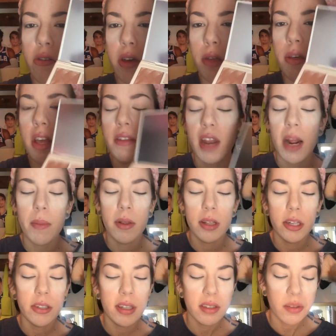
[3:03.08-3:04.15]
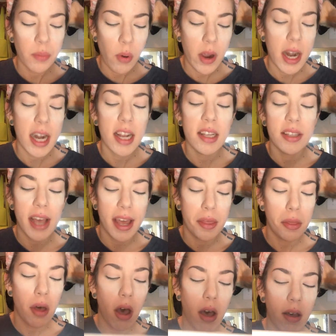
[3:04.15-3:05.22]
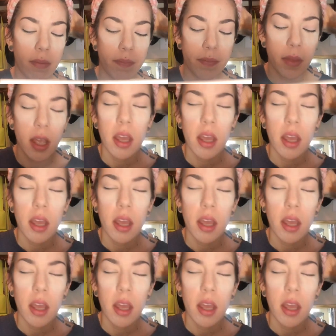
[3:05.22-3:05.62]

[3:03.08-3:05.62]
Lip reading: only thing that I'm a little disappointed is I thought